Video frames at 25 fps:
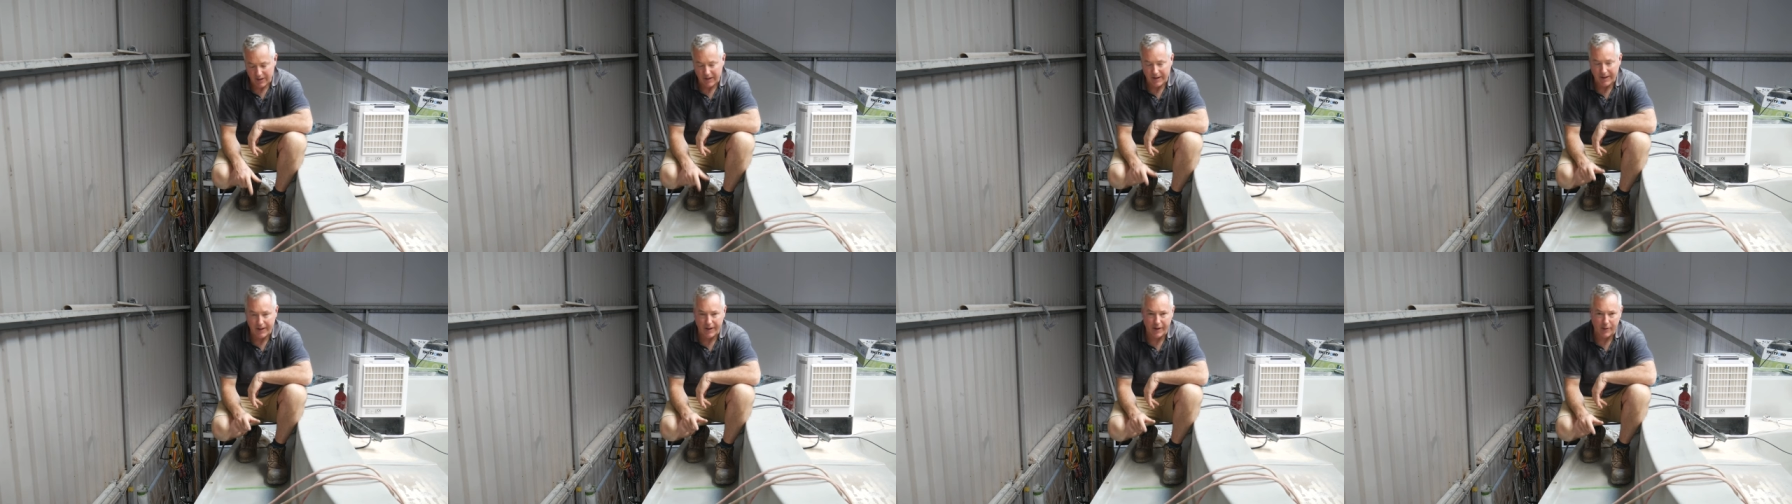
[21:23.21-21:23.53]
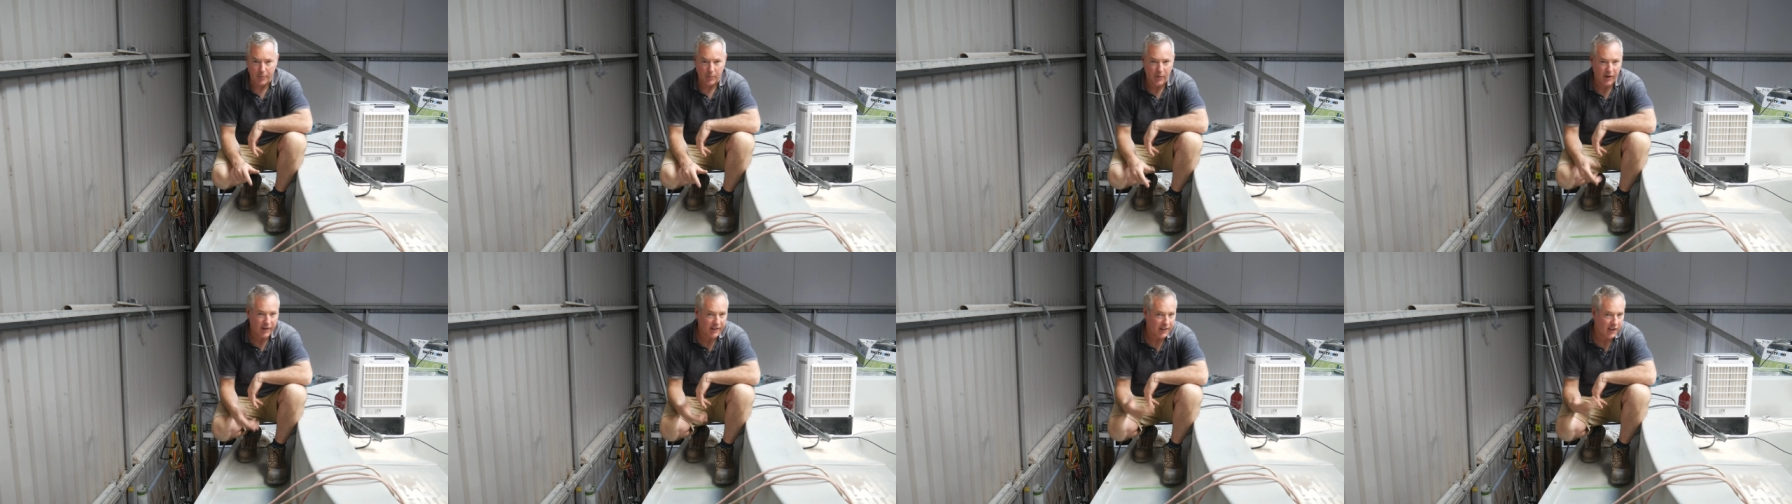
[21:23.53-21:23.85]

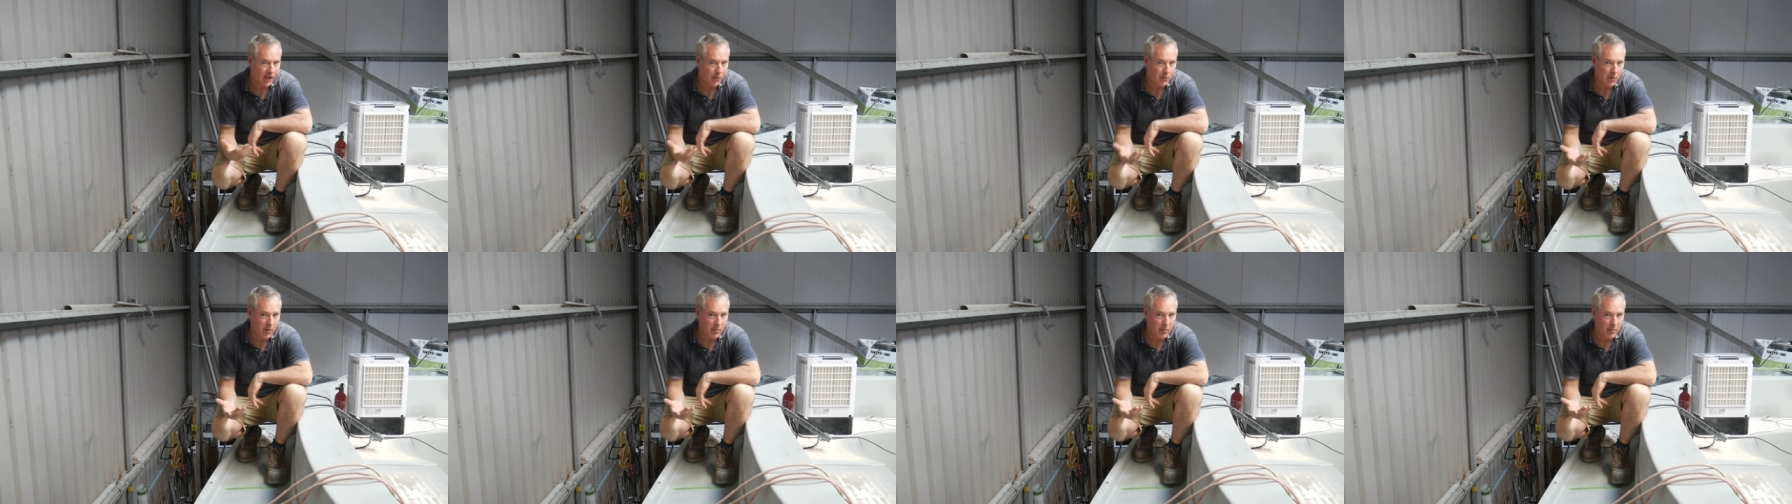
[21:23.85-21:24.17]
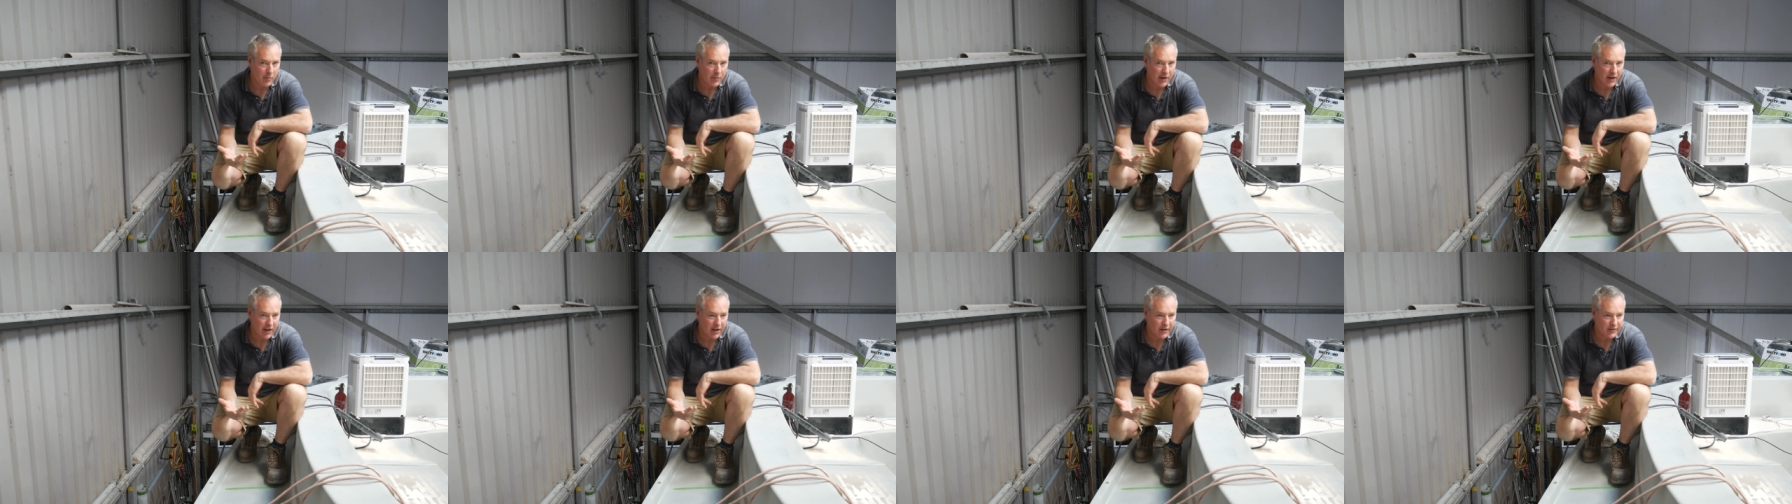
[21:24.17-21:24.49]
Um, I came up
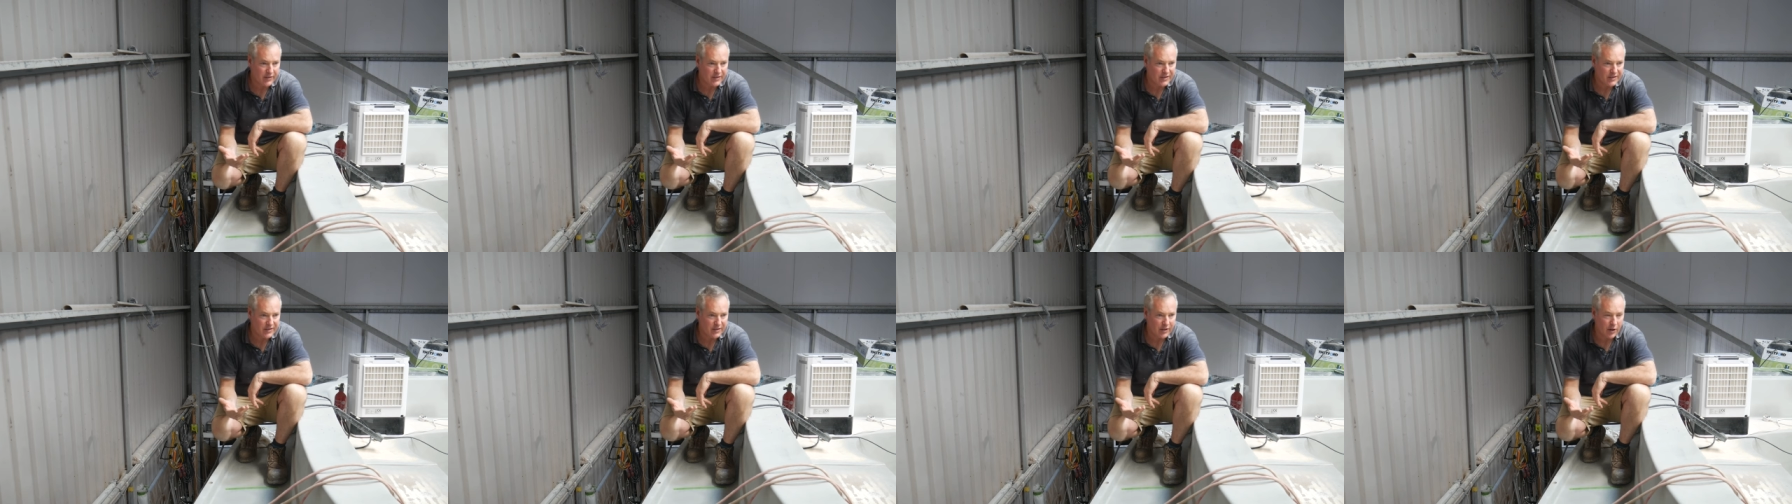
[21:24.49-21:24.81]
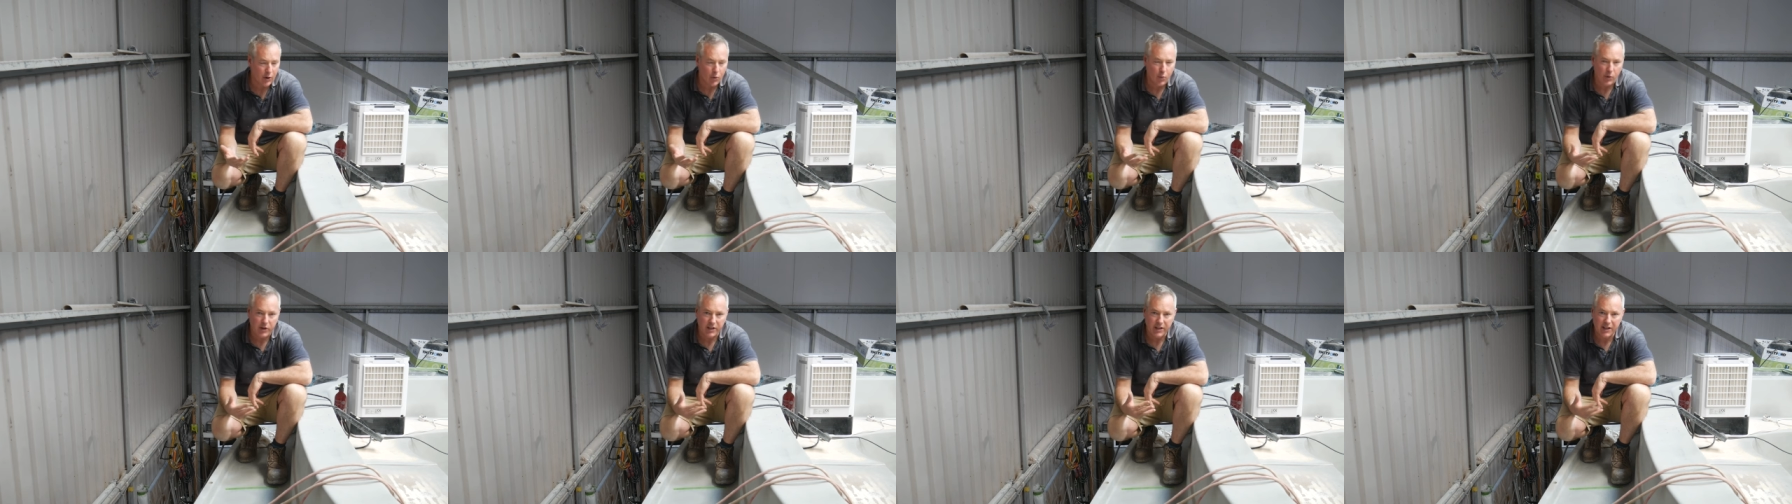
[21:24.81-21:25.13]
about
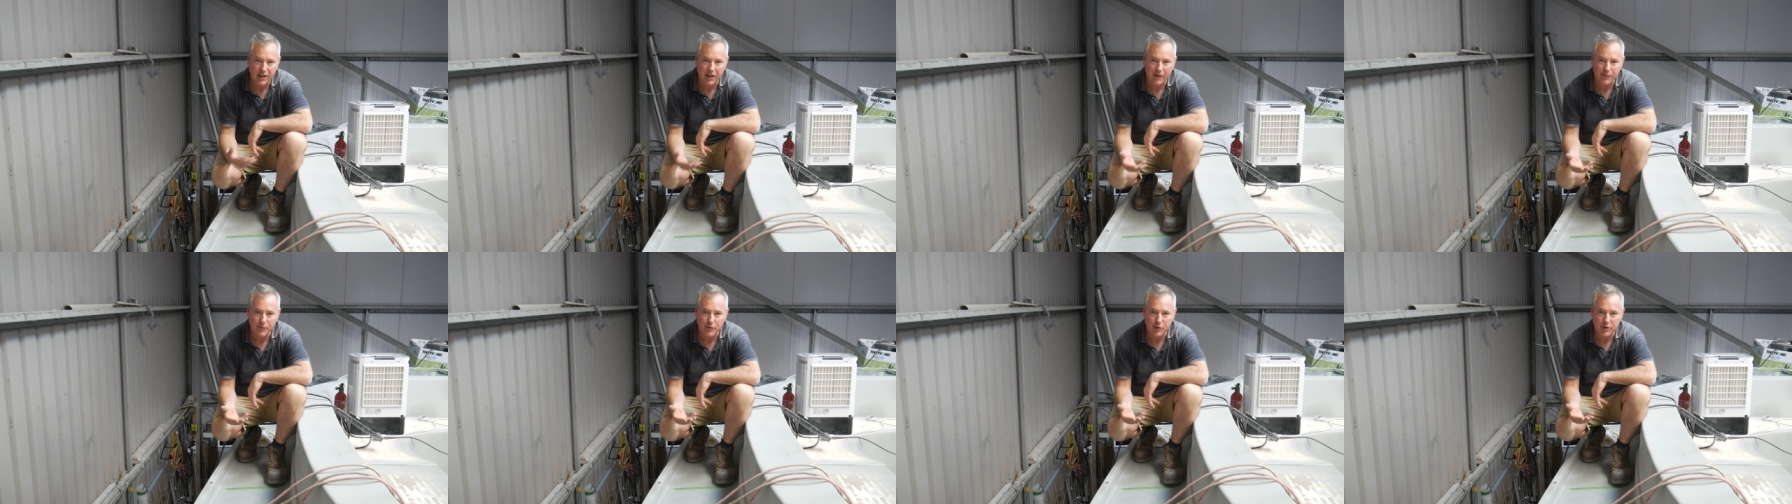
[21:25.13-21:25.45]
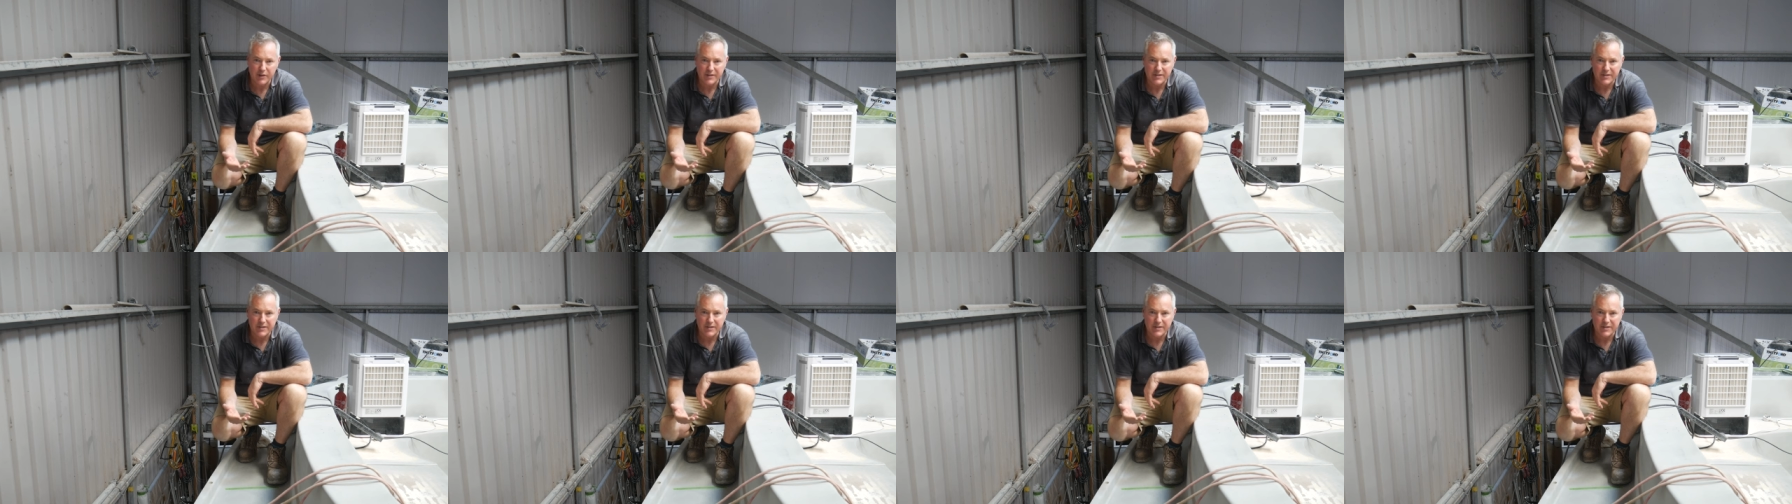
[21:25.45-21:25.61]
a week after I